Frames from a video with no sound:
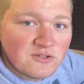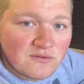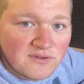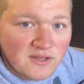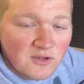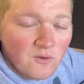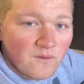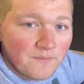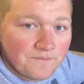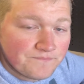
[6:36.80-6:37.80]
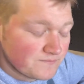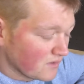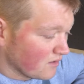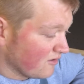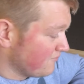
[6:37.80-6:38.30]
video
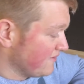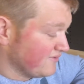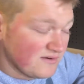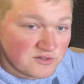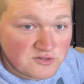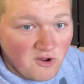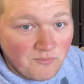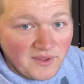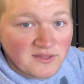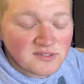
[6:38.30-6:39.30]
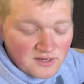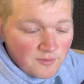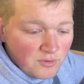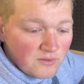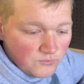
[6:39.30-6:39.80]
of my favorite trout baits, and I
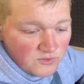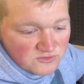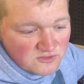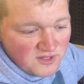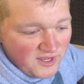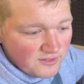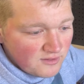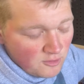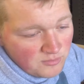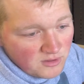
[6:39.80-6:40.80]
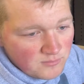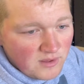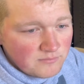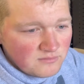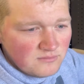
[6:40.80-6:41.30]
probably will do that. That'll probably be
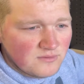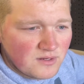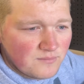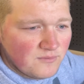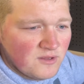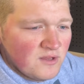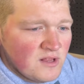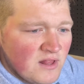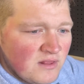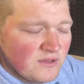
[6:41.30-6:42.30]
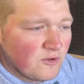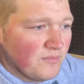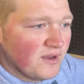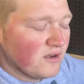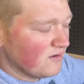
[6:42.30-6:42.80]
up in a little bit.